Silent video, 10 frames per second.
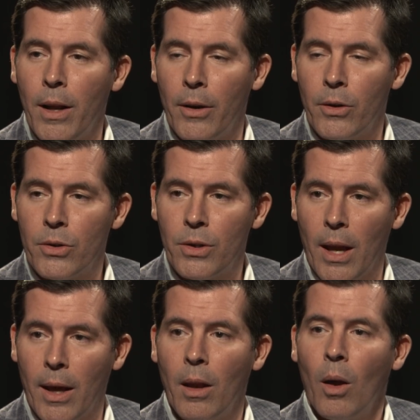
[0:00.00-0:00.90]

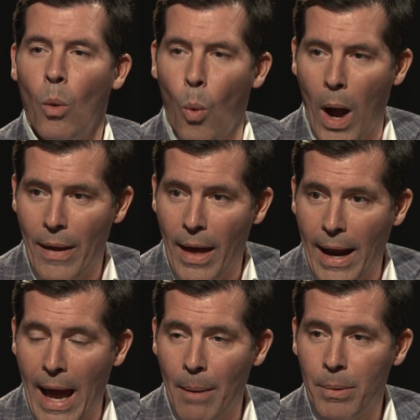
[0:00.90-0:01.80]
understand why that
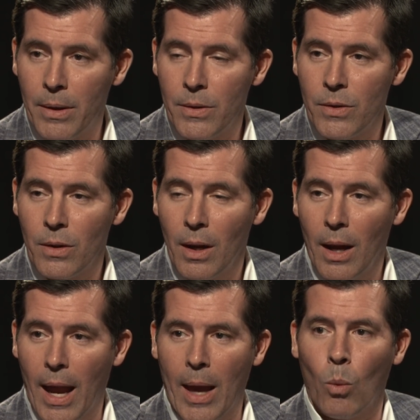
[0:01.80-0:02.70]
happens
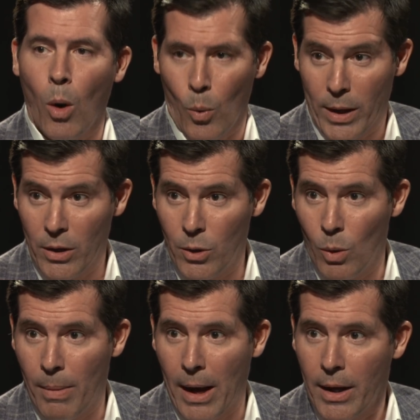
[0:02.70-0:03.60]
and what we can do
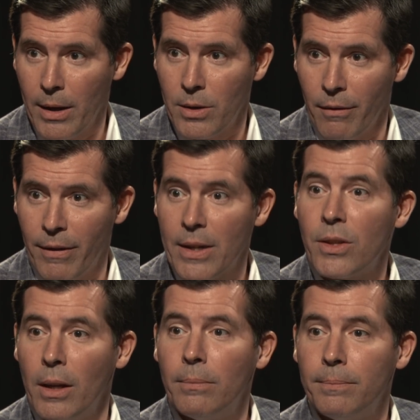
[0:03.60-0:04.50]
about it to fix it.